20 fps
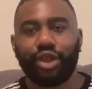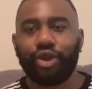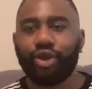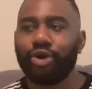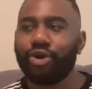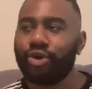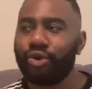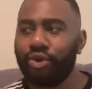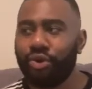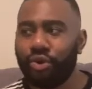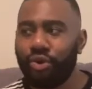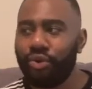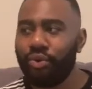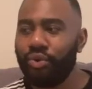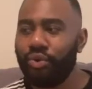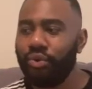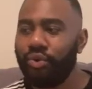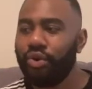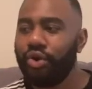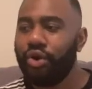
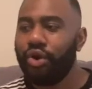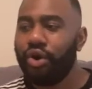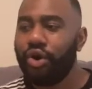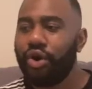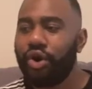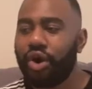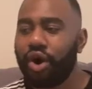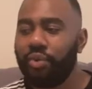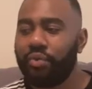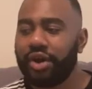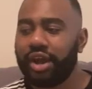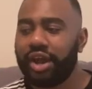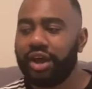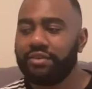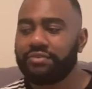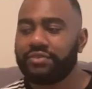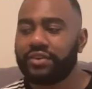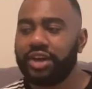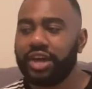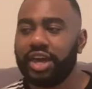cool, or
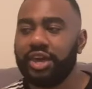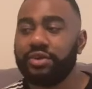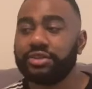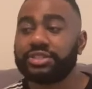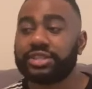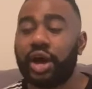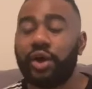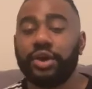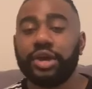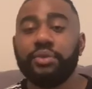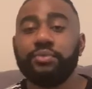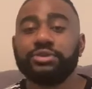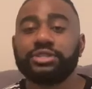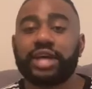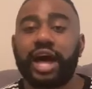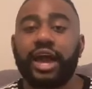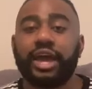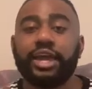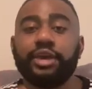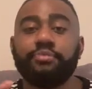whatever. He was
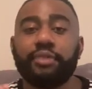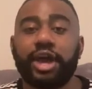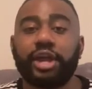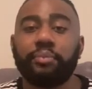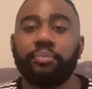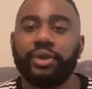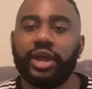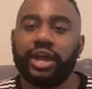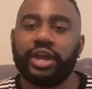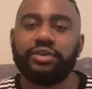like, he made a plan.